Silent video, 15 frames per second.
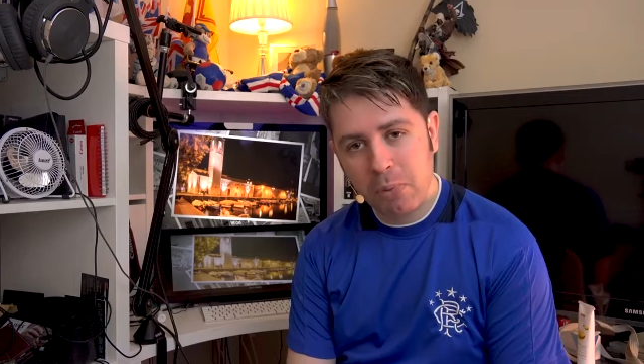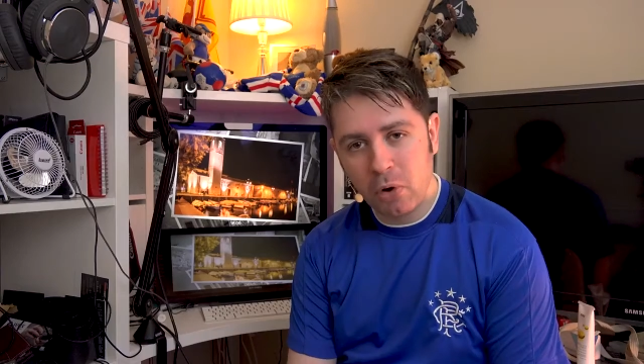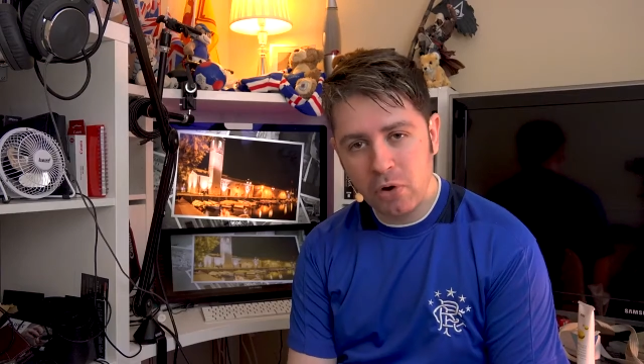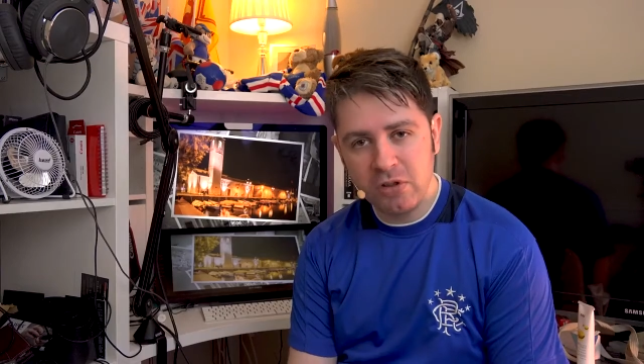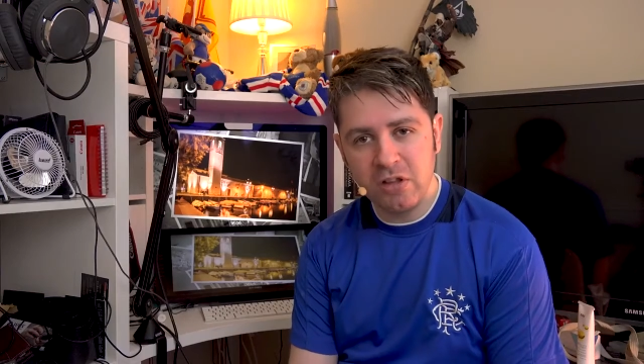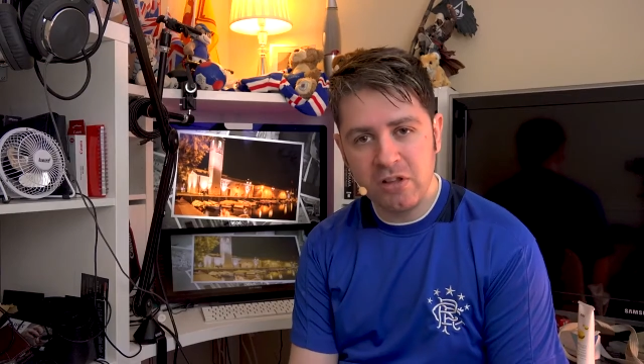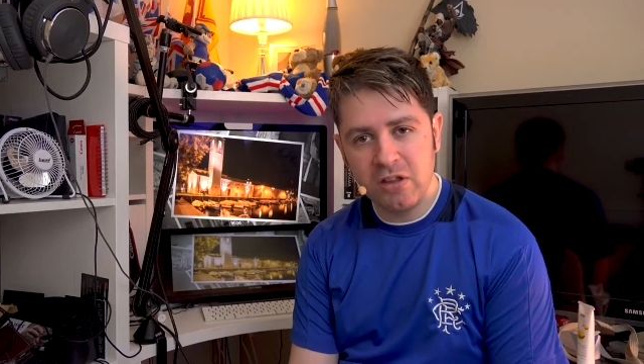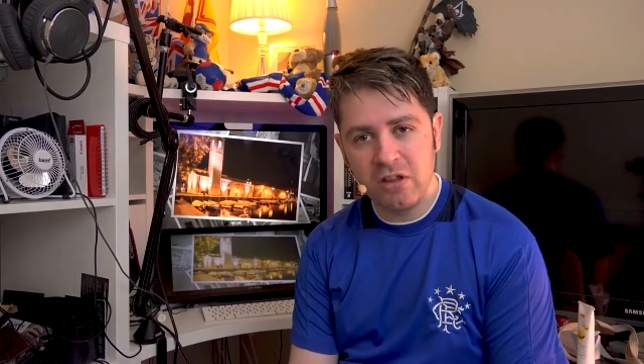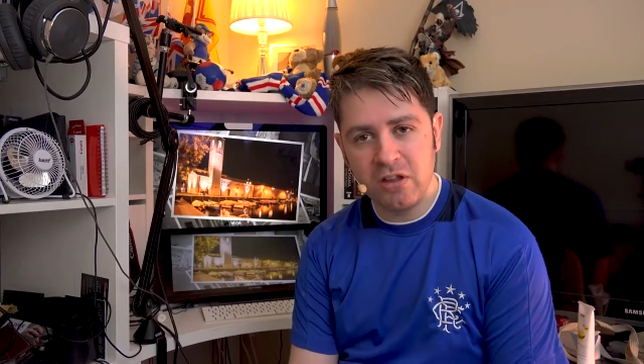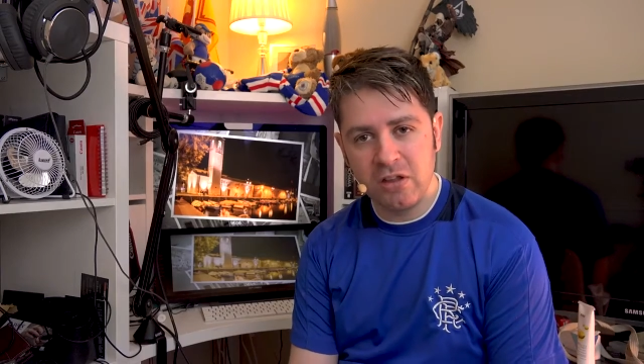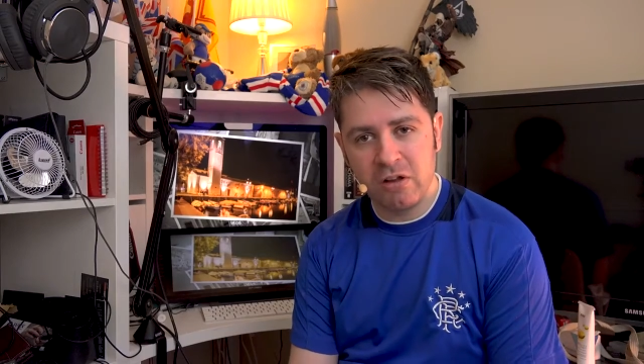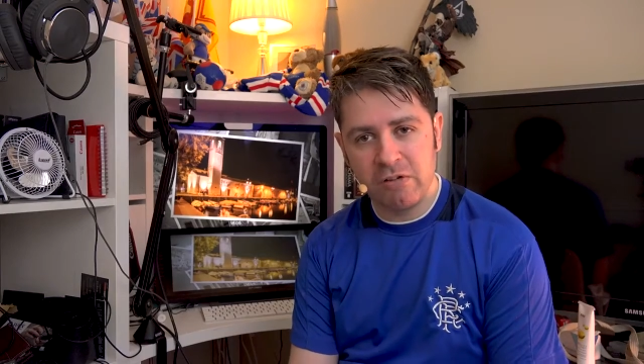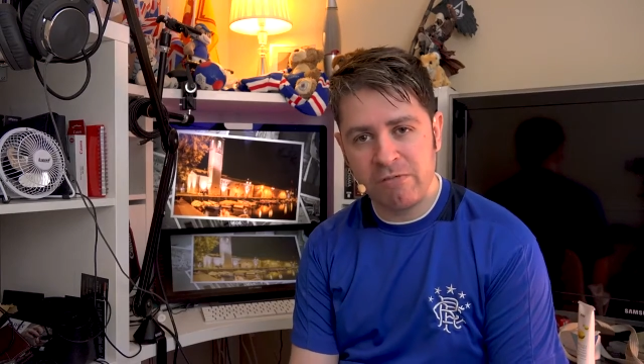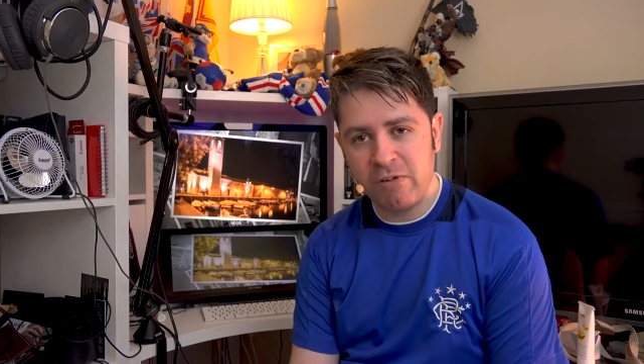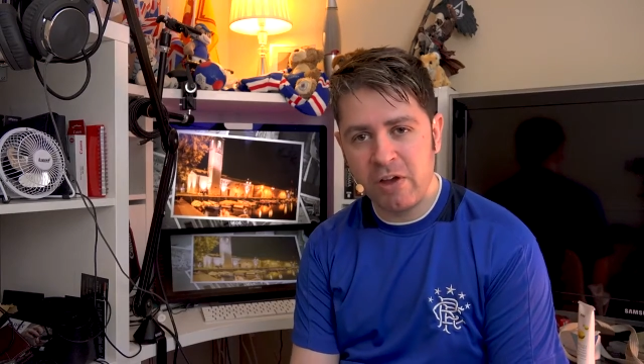pointed at
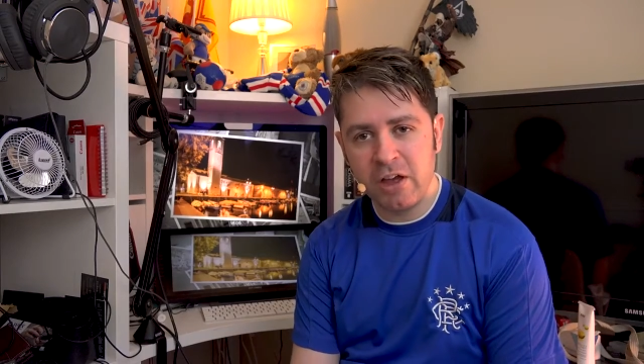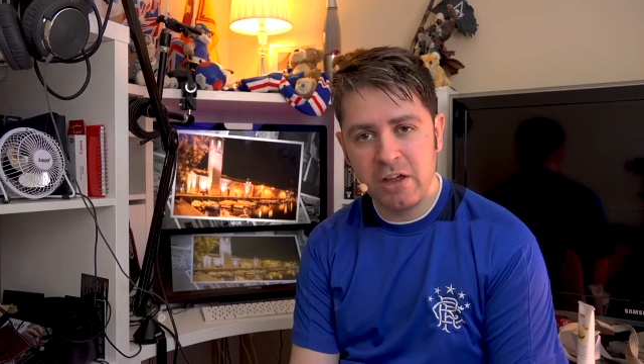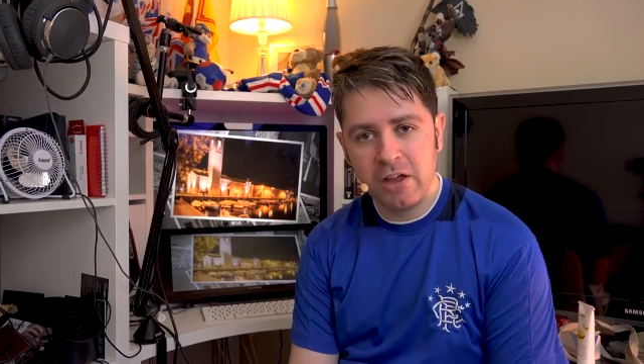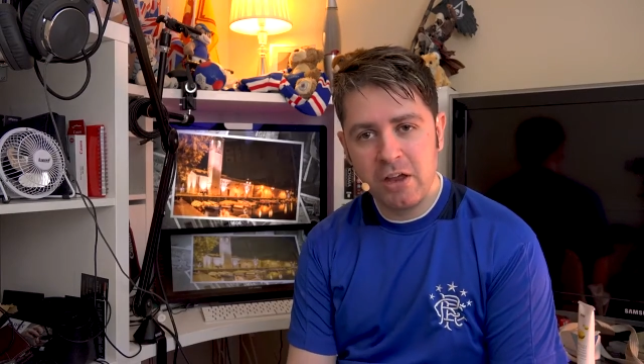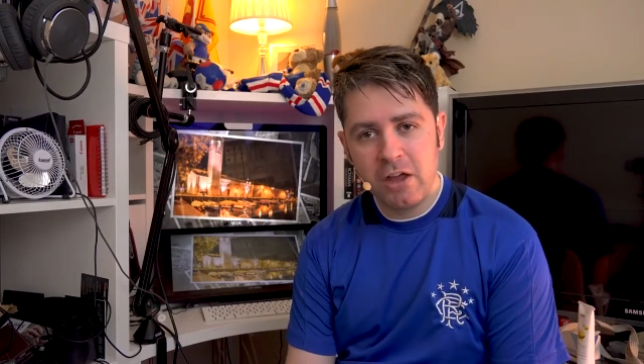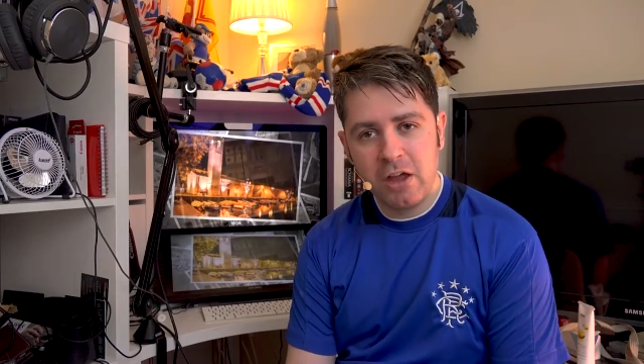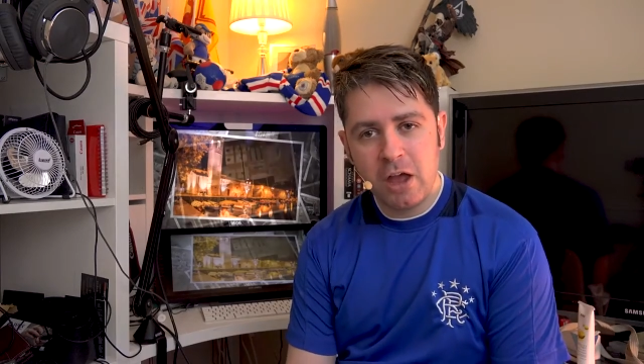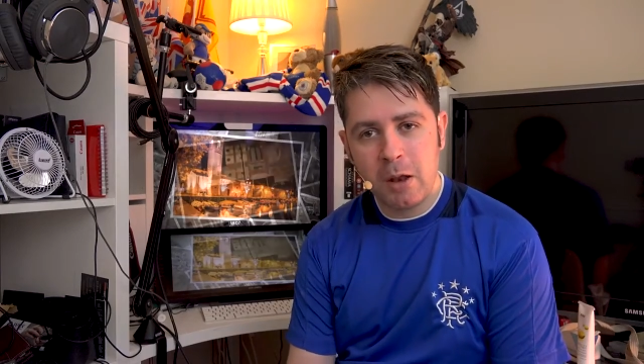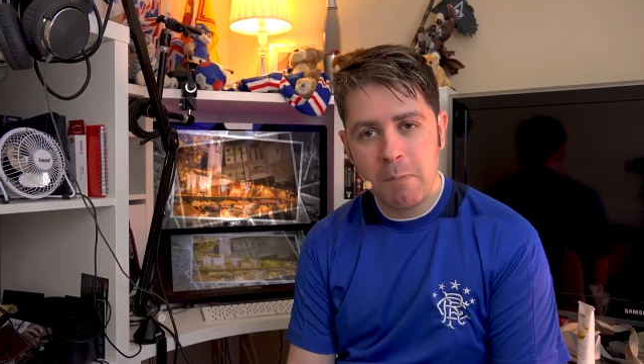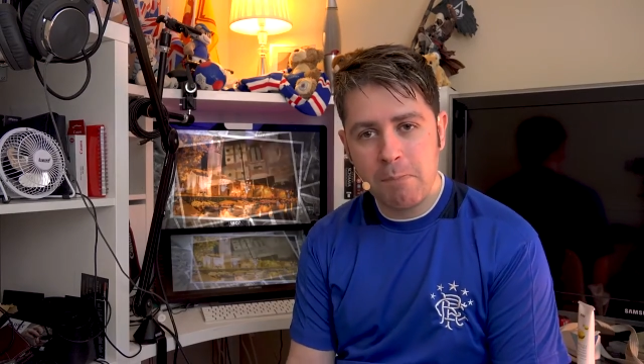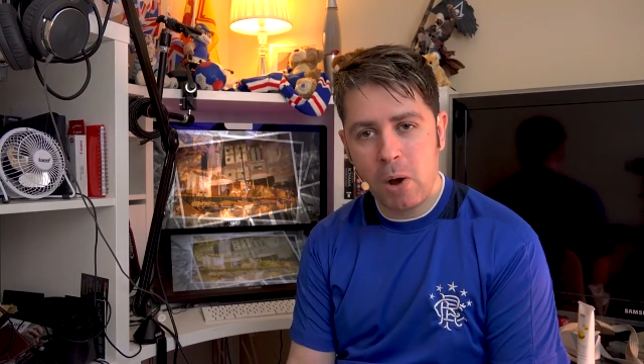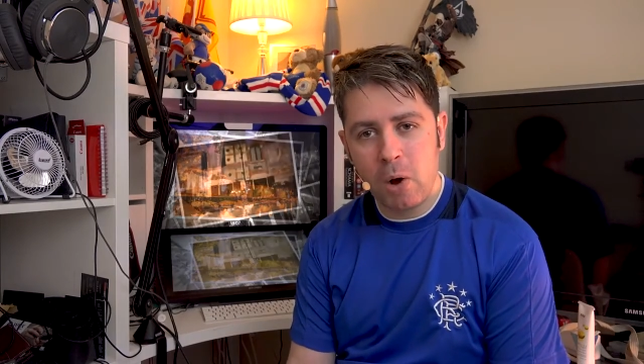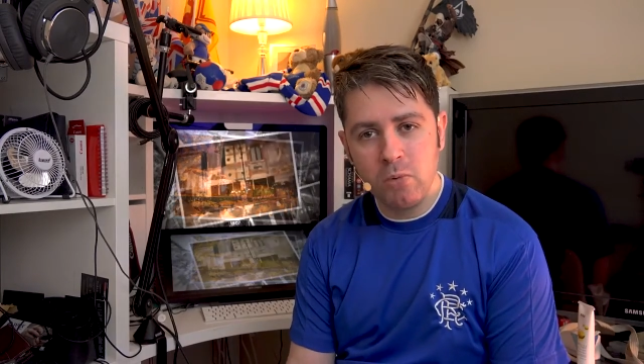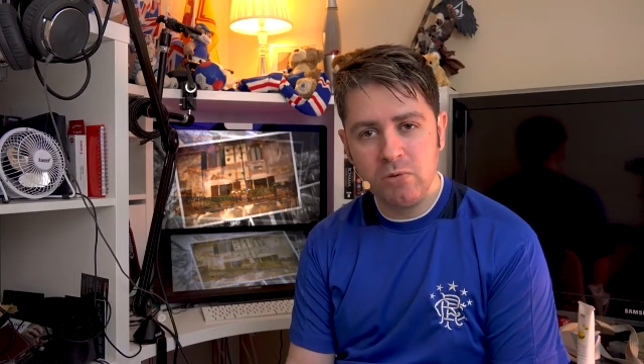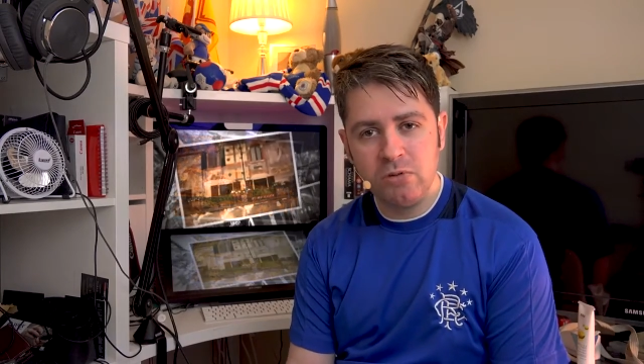your foot, and
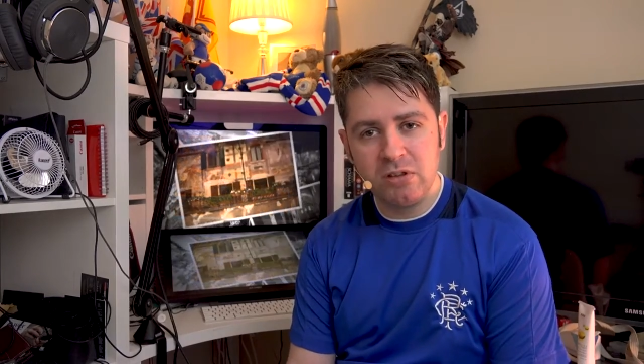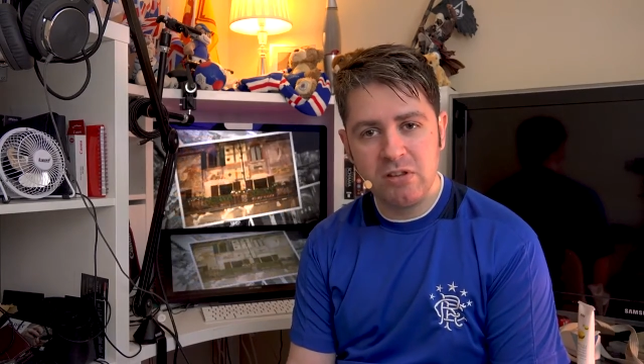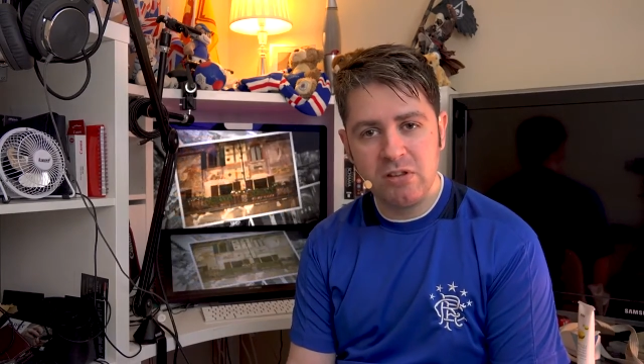pulled the